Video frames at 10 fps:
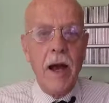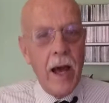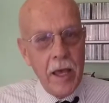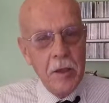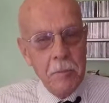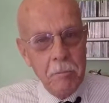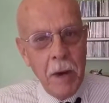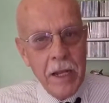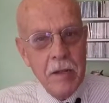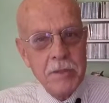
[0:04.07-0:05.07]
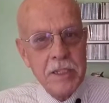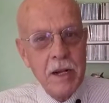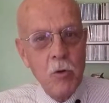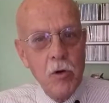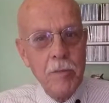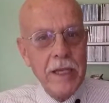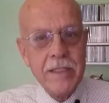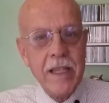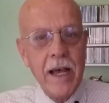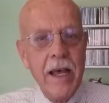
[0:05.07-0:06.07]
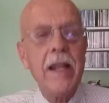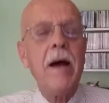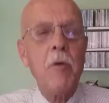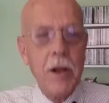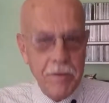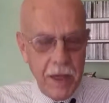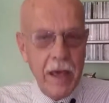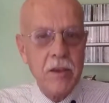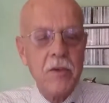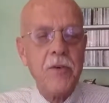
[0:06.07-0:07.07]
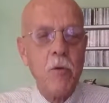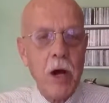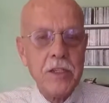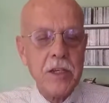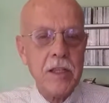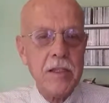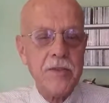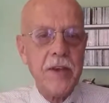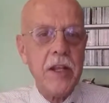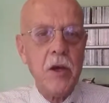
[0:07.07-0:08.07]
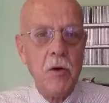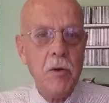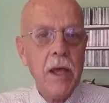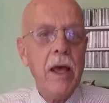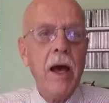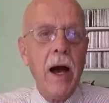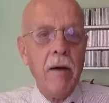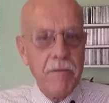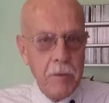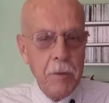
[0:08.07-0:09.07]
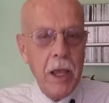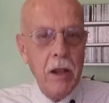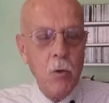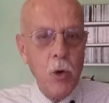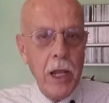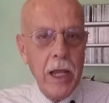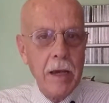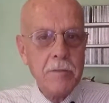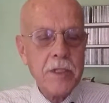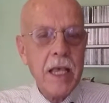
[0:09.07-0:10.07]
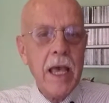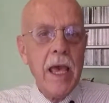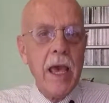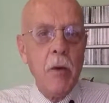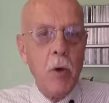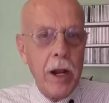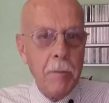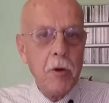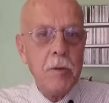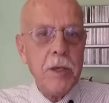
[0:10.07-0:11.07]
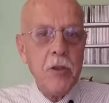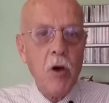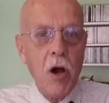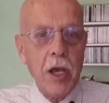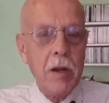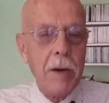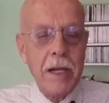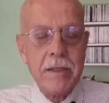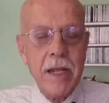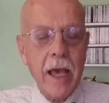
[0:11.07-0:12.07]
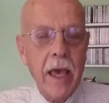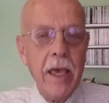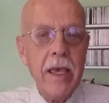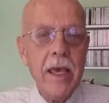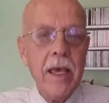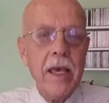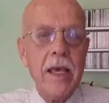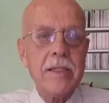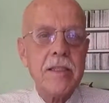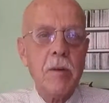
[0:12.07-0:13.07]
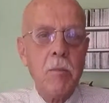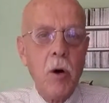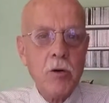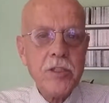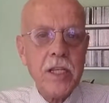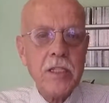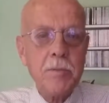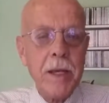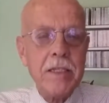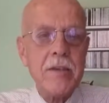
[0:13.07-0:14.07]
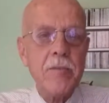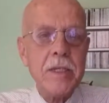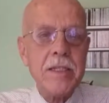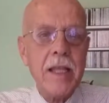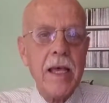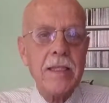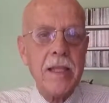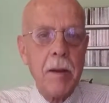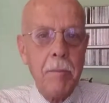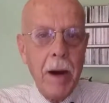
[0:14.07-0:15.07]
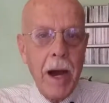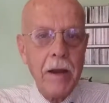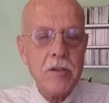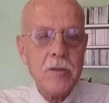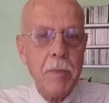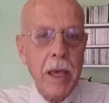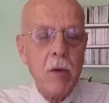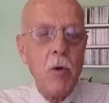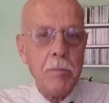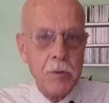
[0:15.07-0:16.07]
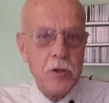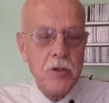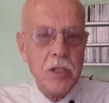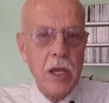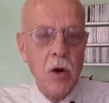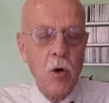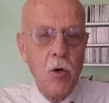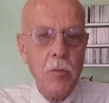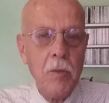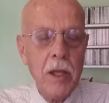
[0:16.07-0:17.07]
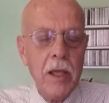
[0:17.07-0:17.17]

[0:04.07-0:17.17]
Hi, my name is Raul Mesta and I want to thank you for watching this video. I'm from Keller Williams, and what I'm going to be talking about today is the most expensive mistakes that buyers make when purchasing a home.